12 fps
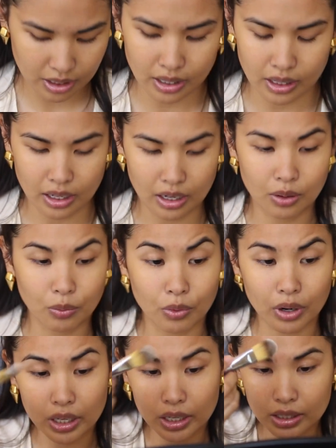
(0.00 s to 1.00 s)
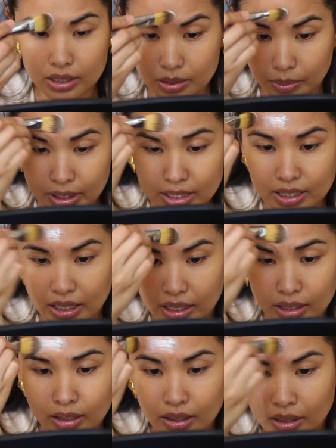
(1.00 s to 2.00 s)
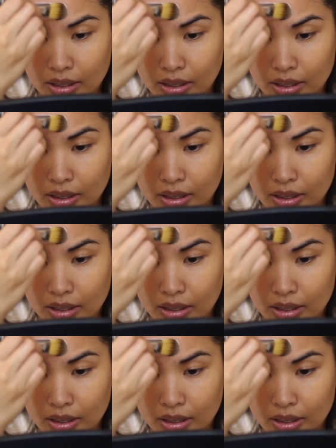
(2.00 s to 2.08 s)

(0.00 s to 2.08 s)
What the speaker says: and then work it into my skin.